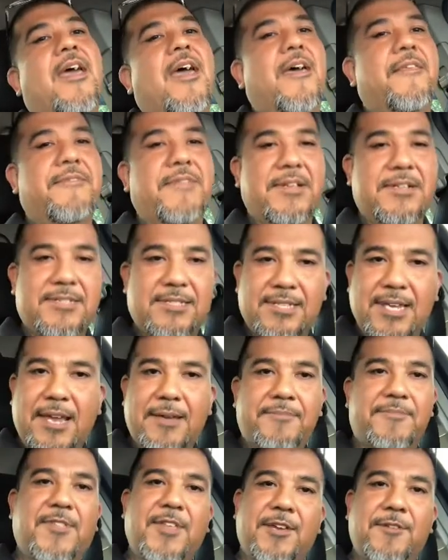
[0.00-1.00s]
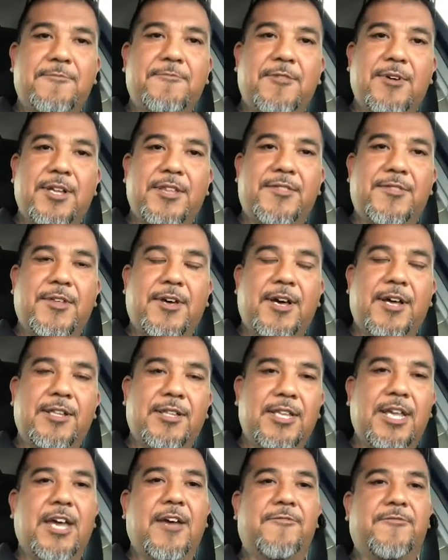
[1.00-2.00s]
And then same thing with uh,
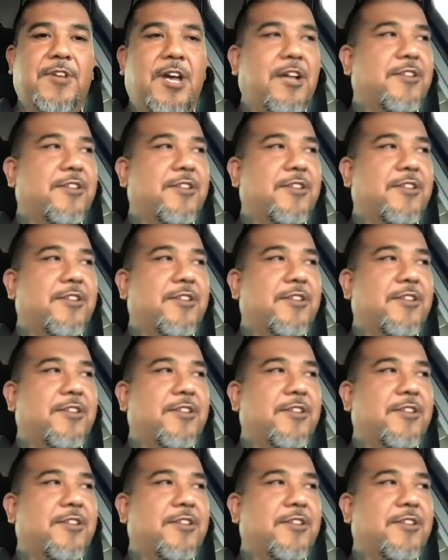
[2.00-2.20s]
Lyft.